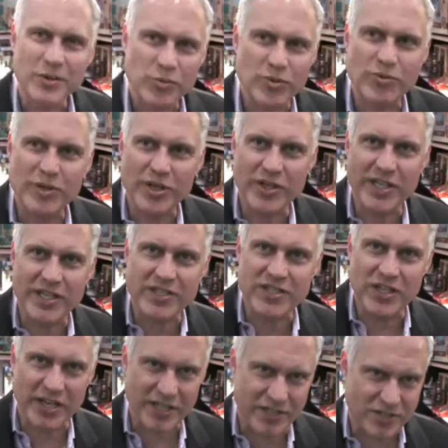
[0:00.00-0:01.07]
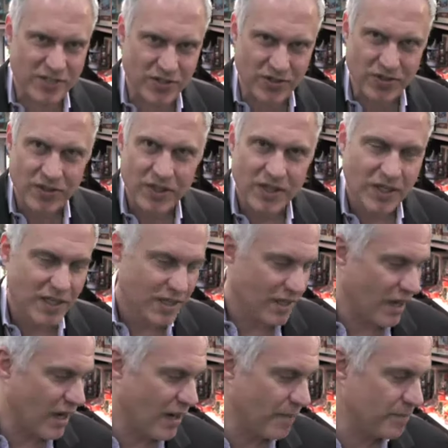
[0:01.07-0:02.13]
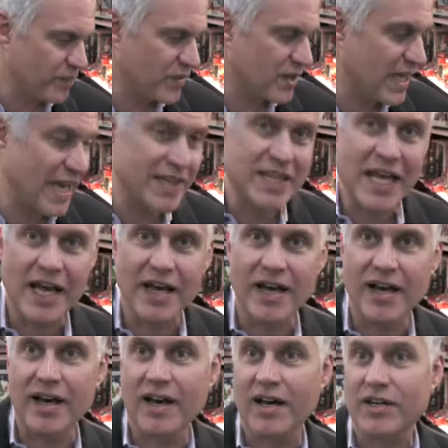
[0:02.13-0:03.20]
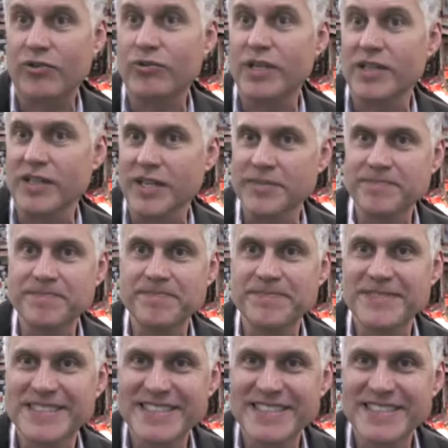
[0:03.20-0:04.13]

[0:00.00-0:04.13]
we're really excited to get that greenlit.